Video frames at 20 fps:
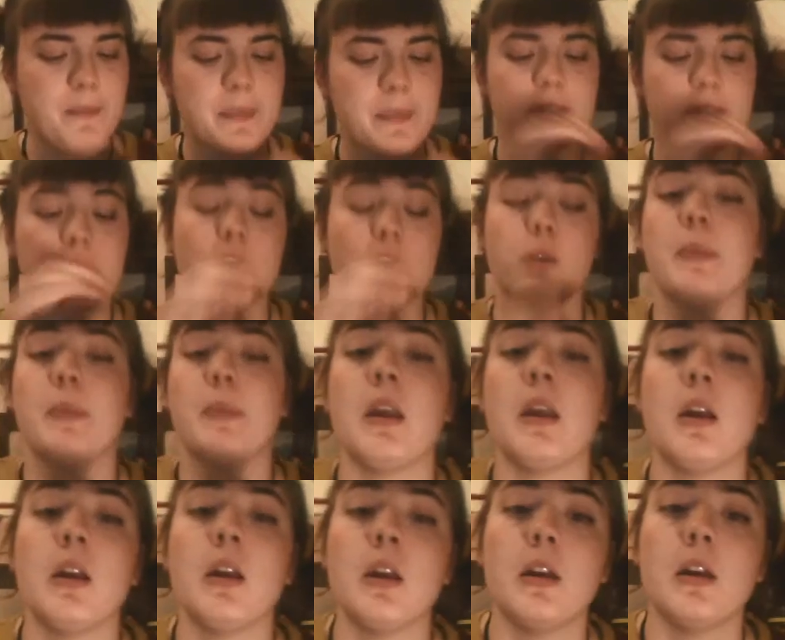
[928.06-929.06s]
So,
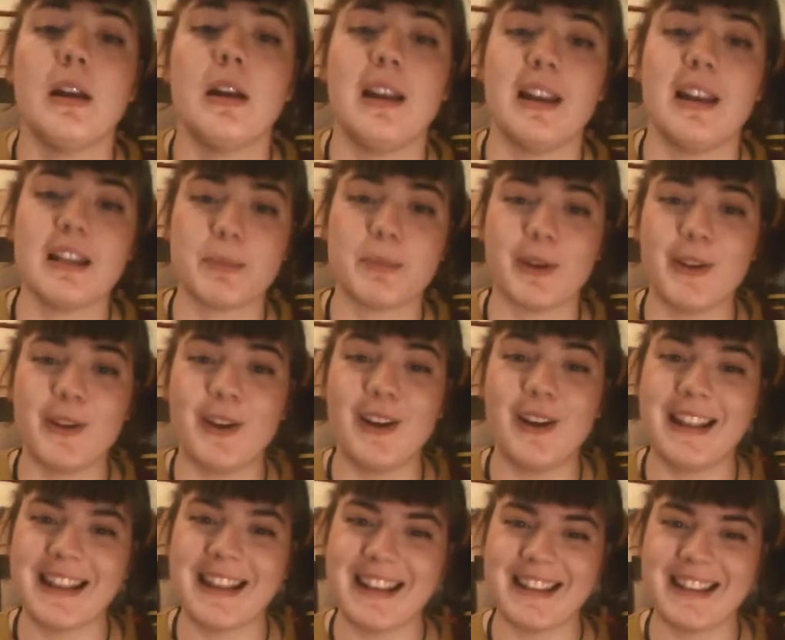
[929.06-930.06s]
last but not
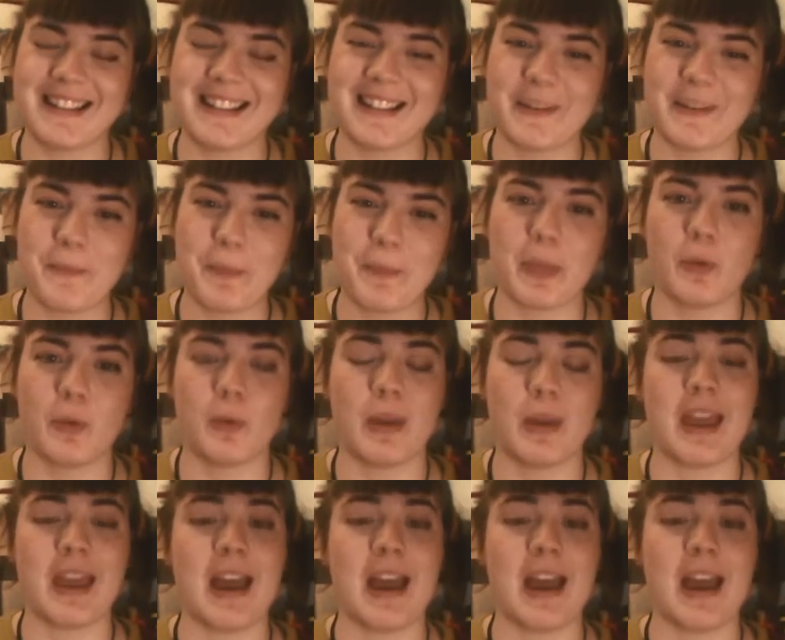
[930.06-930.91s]
least, we